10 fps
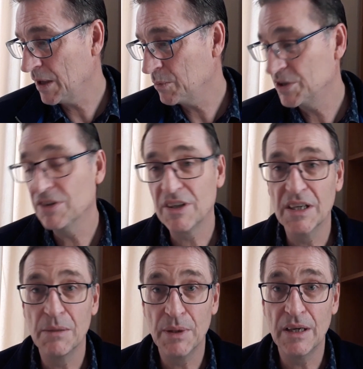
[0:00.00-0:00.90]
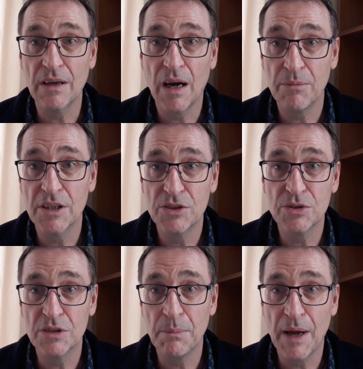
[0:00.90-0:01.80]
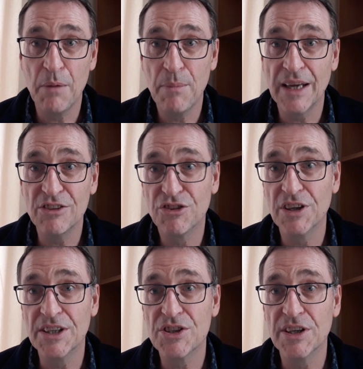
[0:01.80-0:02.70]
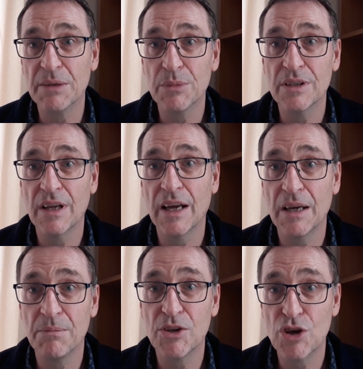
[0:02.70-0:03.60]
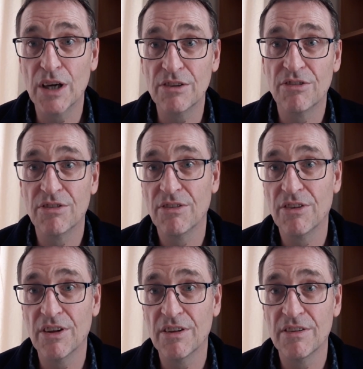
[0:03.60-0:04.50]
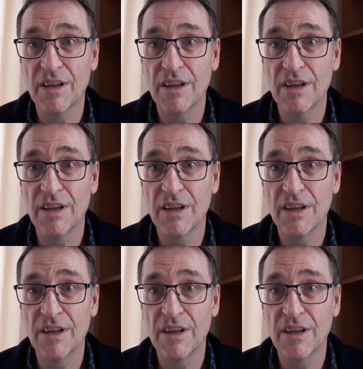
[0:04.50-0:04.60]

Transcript: which is going to be, I'm going to talk about mainstream treatment and the drugs that